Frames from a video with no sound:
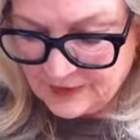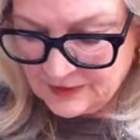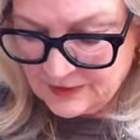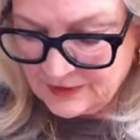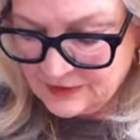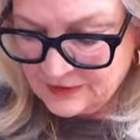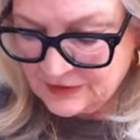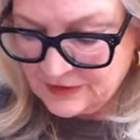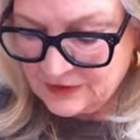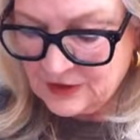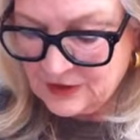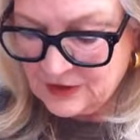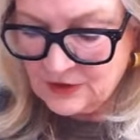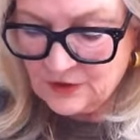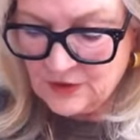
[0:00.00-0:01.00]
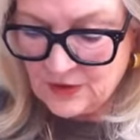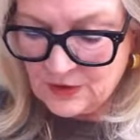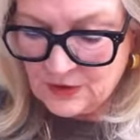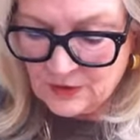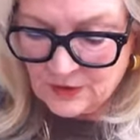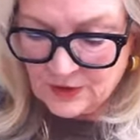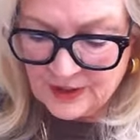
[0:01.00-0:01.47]
this is
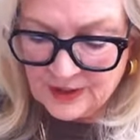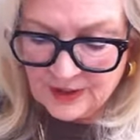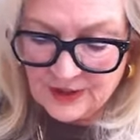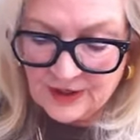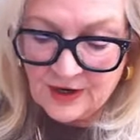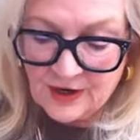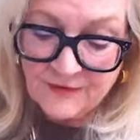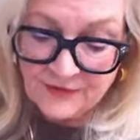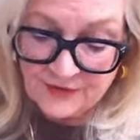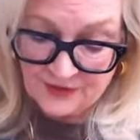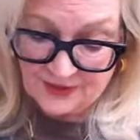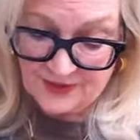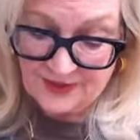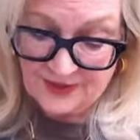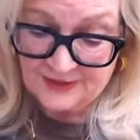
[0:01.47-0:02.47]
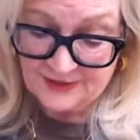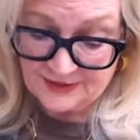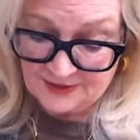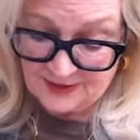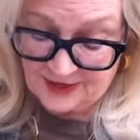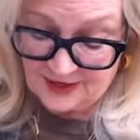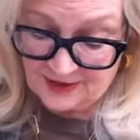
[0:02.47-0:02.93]
you're gonna cover this